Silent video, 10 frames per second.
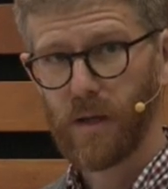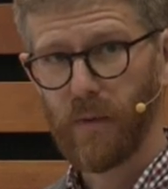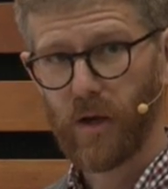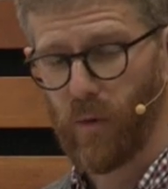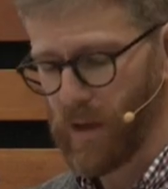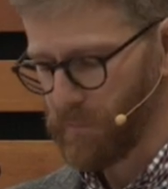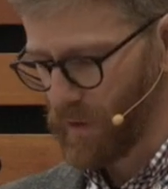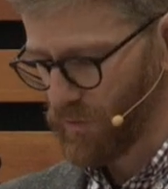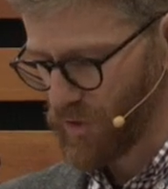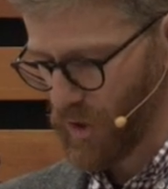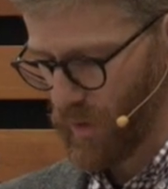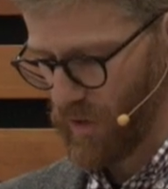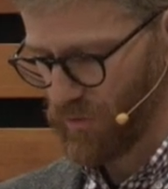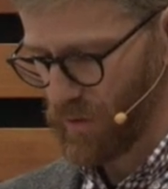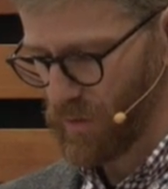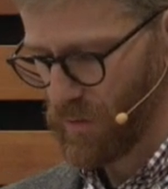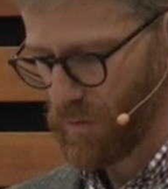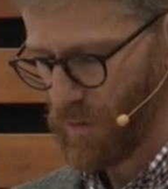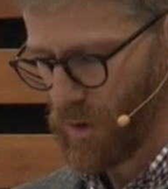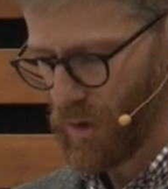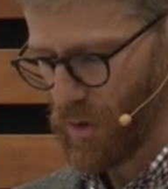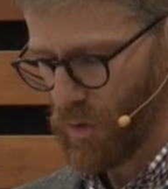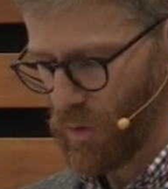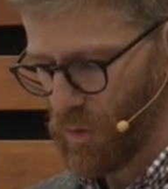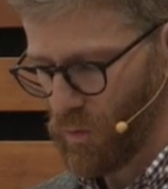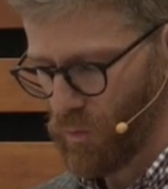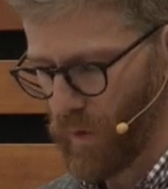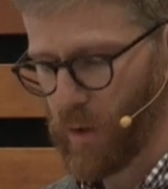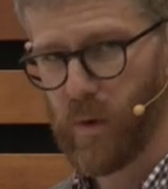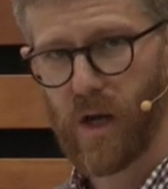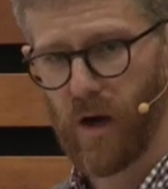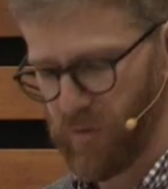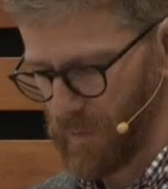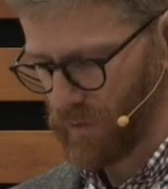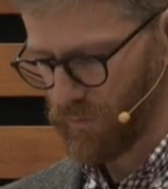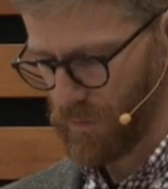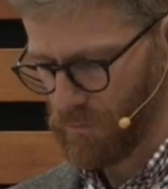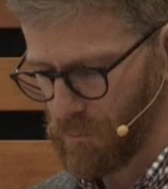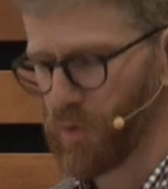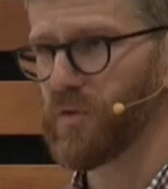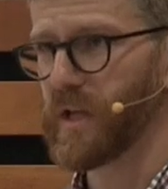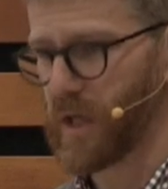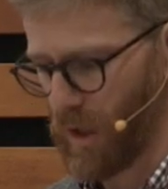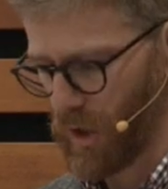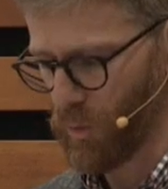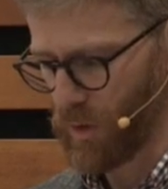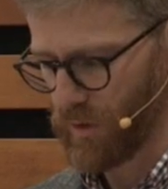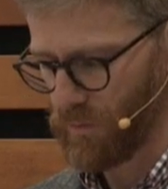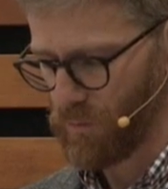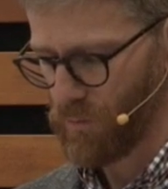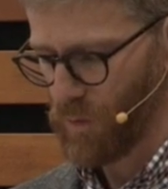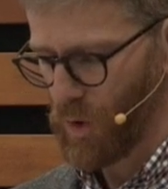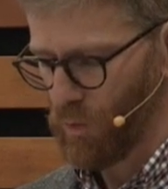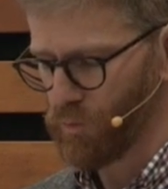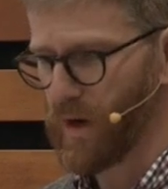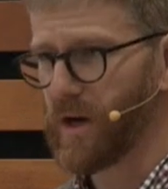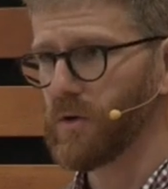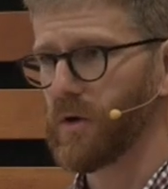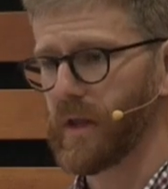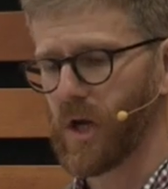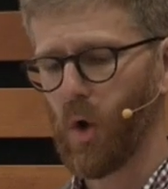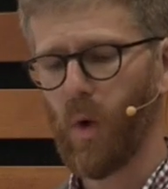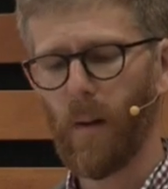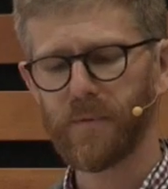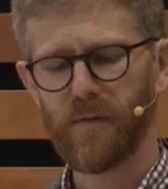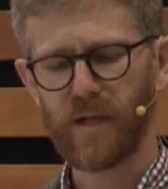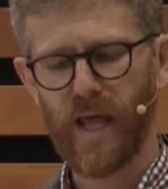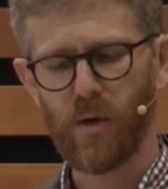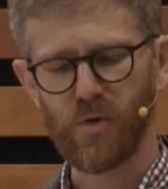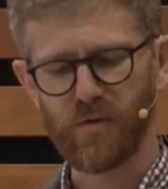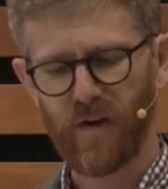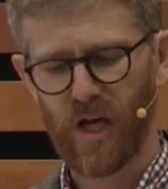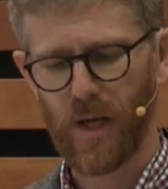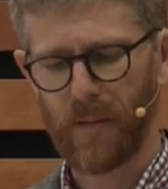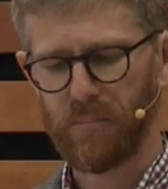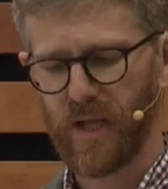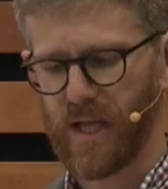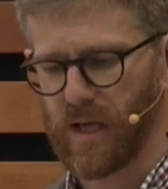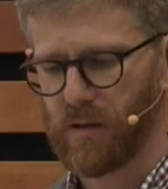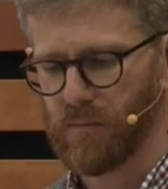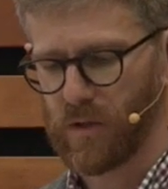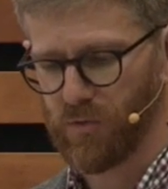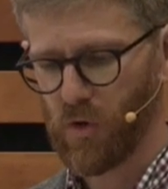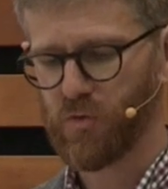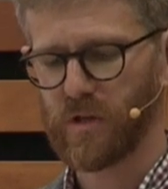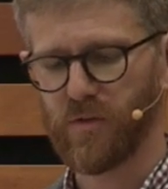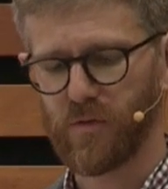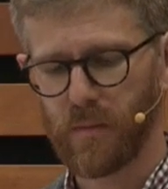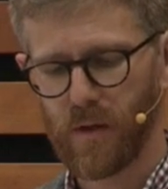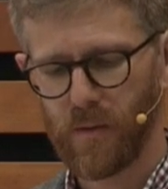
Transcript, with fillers: In my grandparents' generation, right wing governments from Mussolini onward regularly co opted the language of economic planning and socialism.